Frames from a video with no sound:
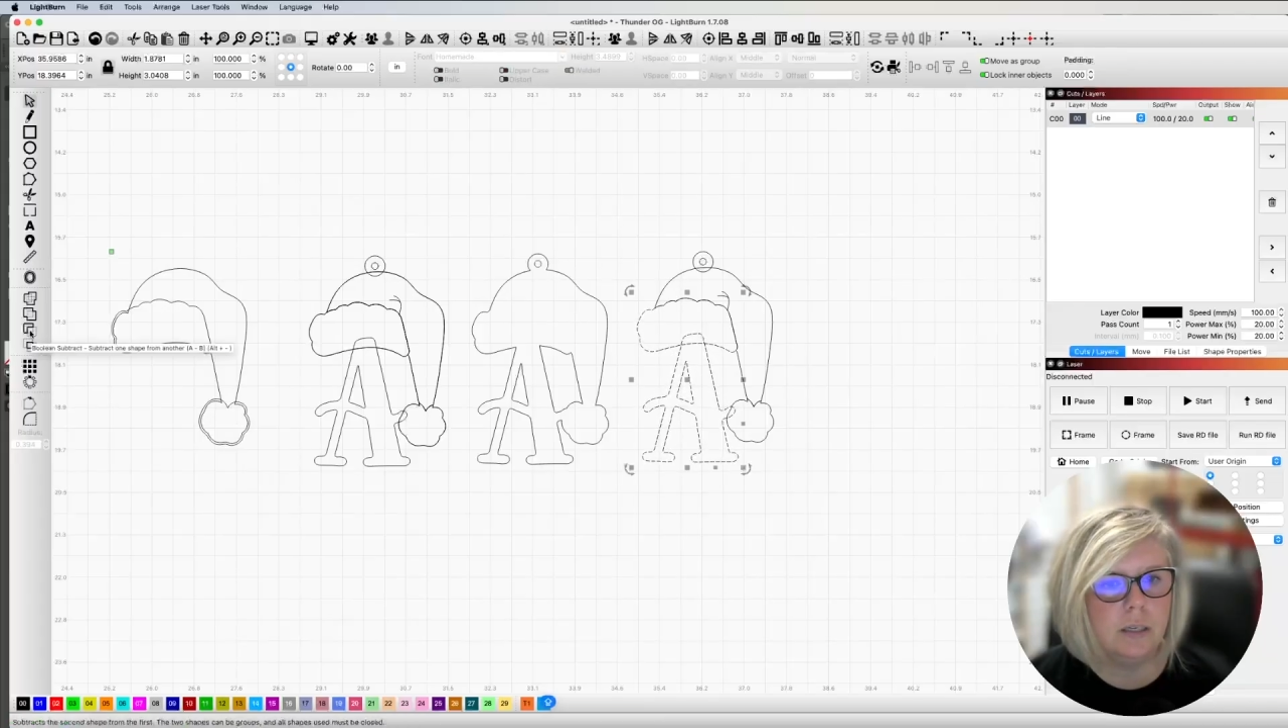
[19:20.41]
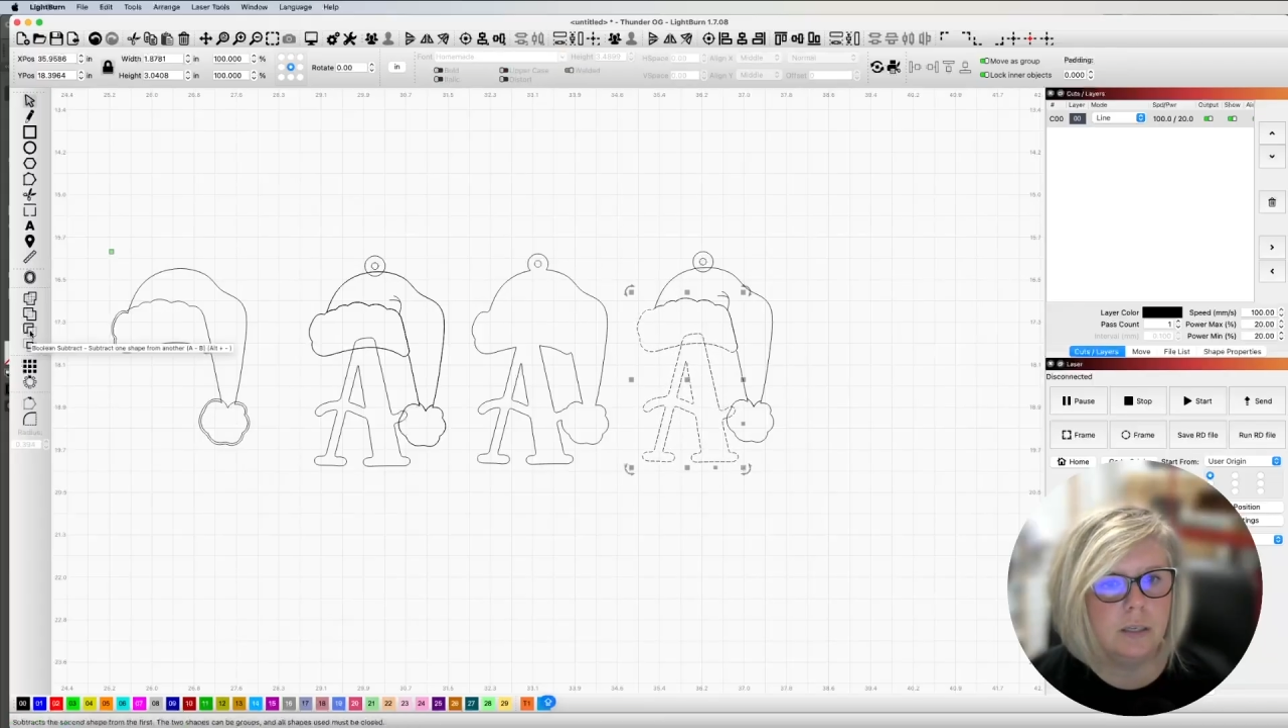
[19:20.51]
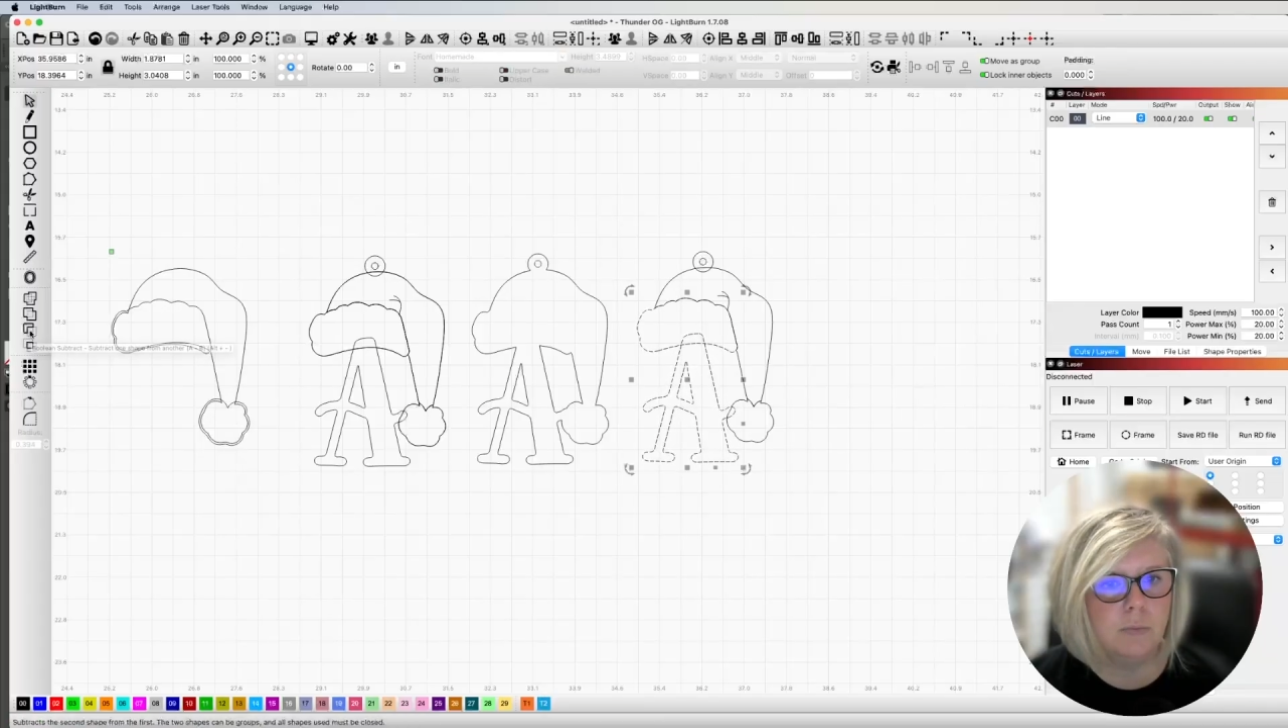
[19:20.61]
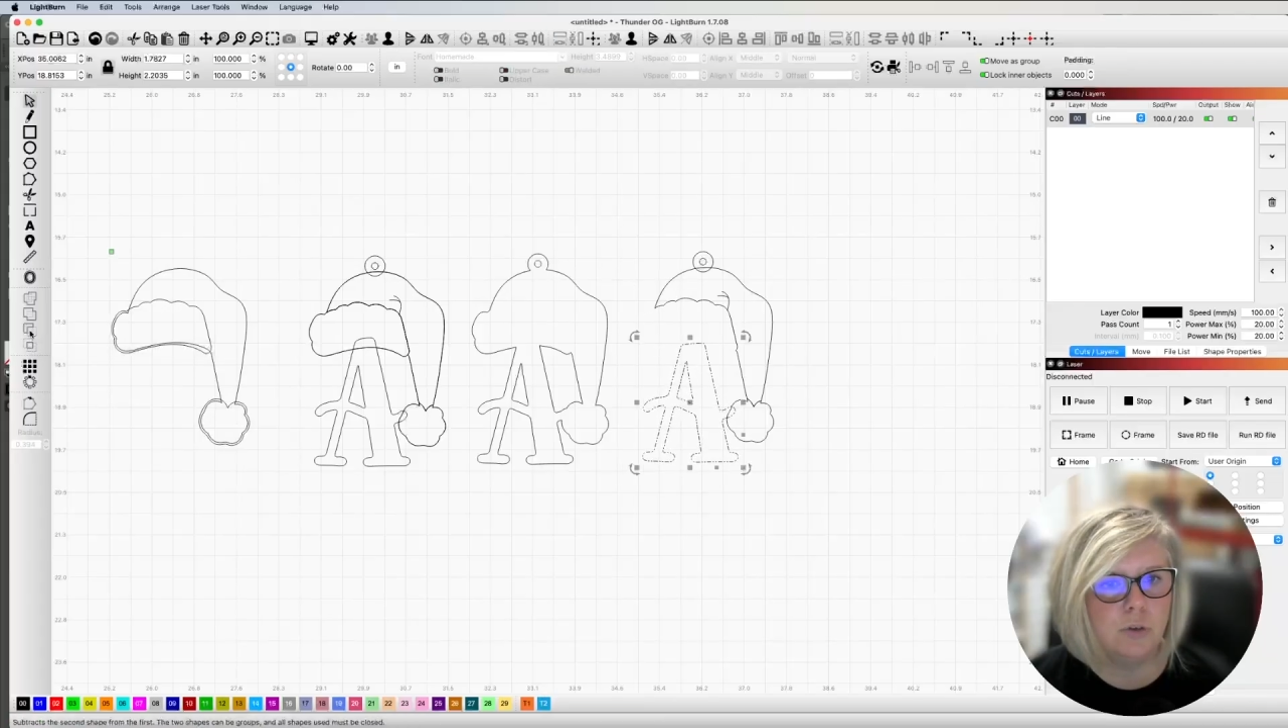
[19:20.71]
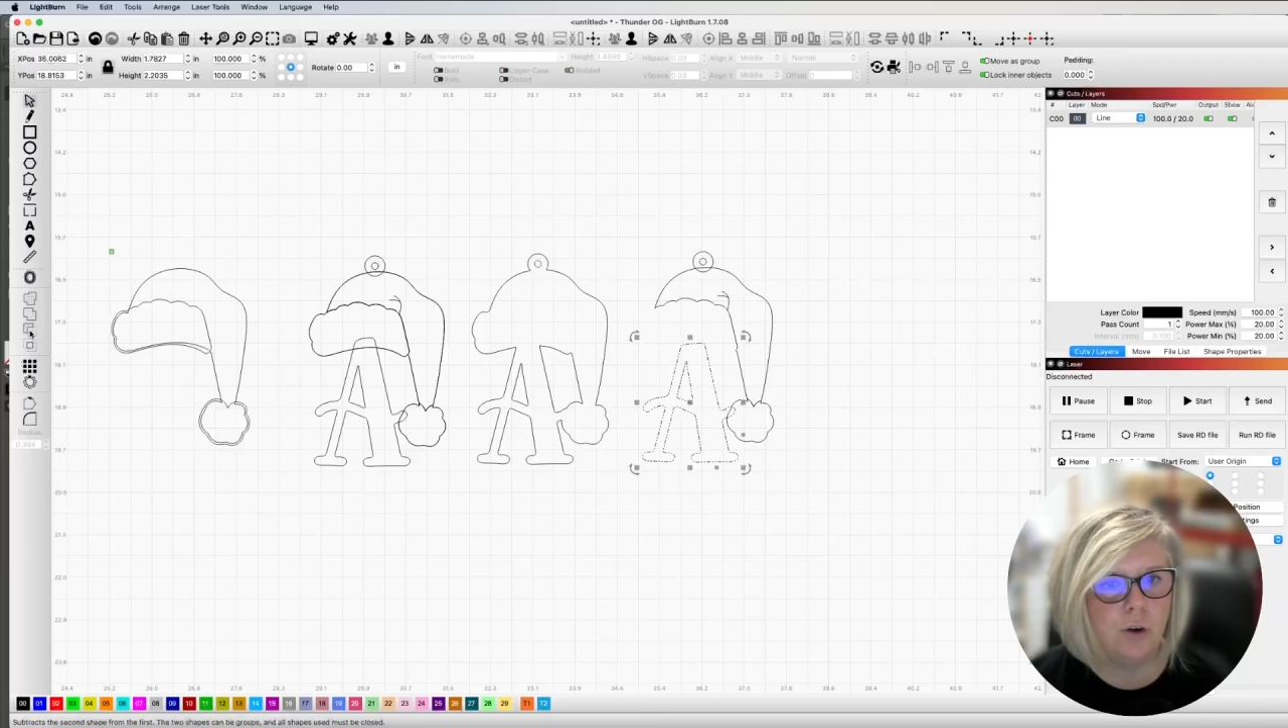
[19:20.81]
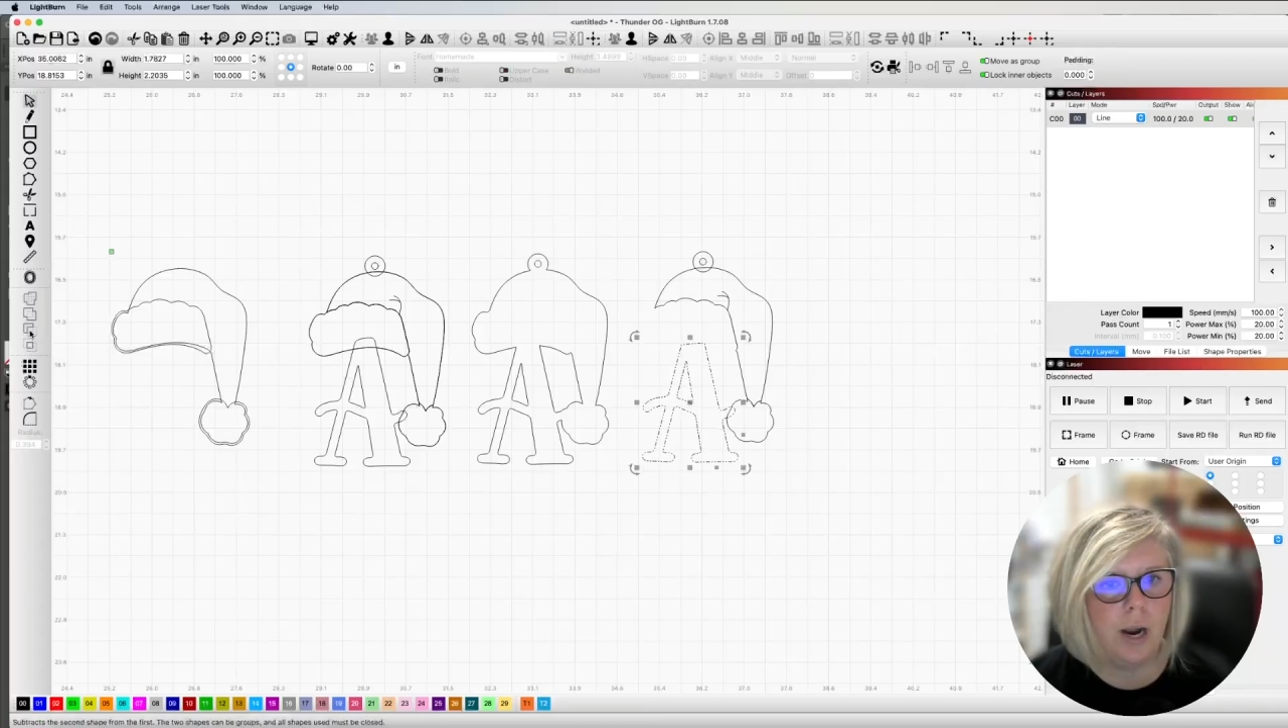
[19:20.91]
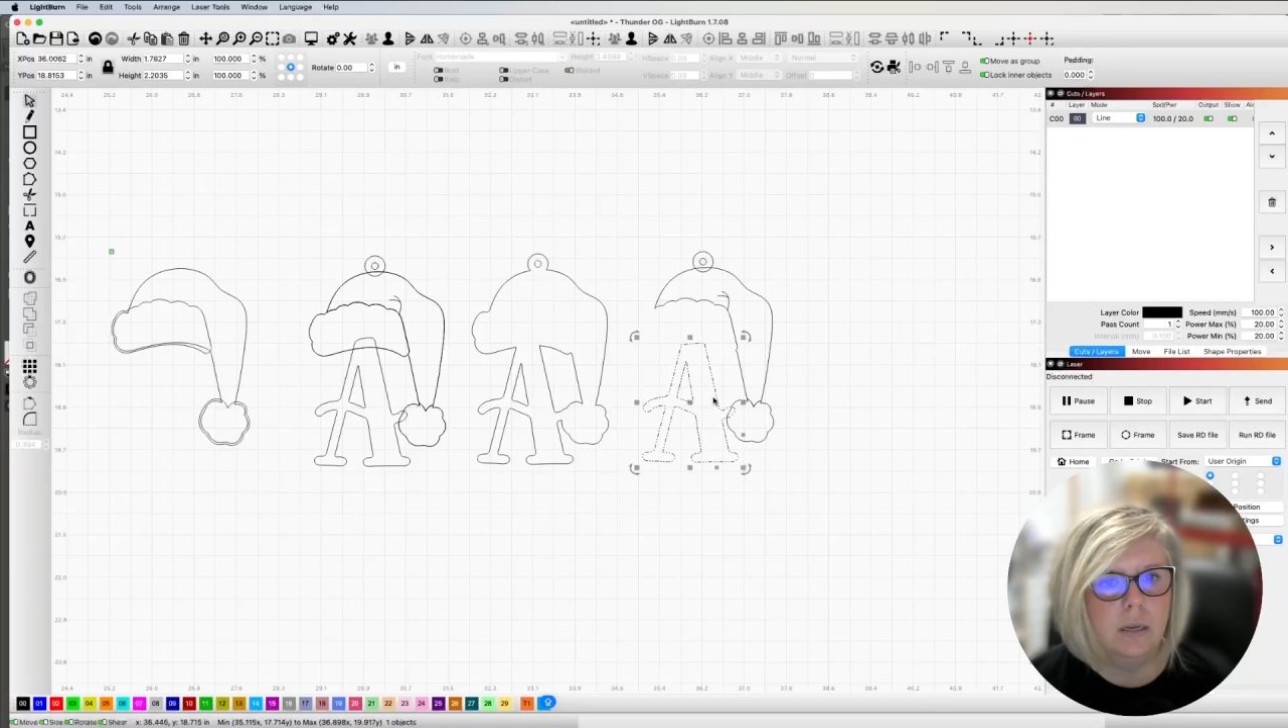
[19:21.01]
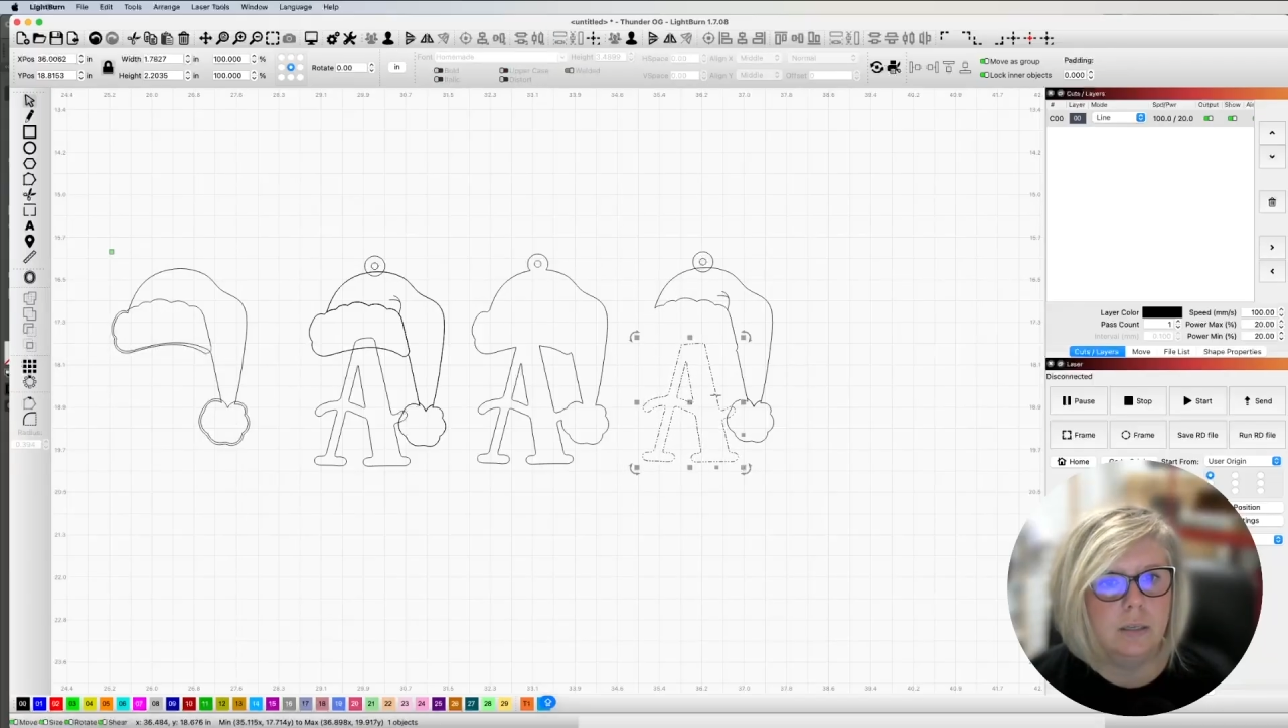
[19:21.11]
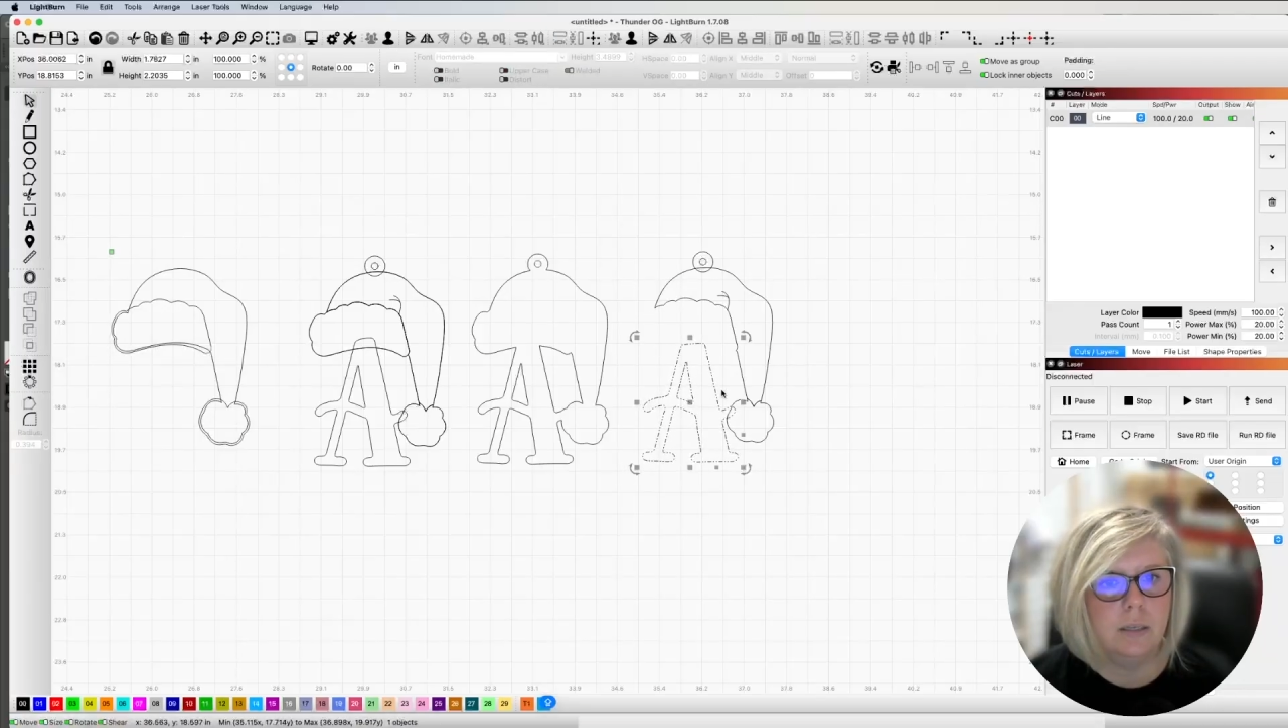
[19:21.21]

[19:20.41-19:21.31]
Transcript: subtract.